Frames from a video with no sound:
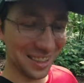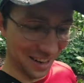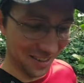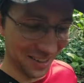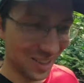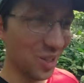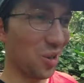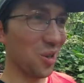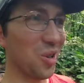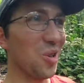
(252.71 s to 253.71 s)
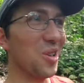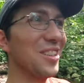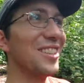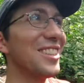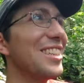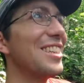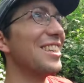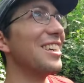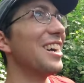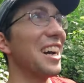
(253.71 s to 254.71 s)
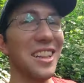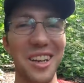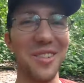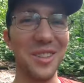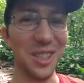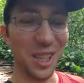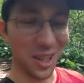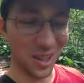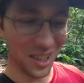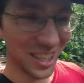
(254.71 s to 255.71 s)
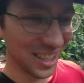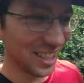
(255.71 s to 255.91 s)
stuff, it's so cool. I love the jungle.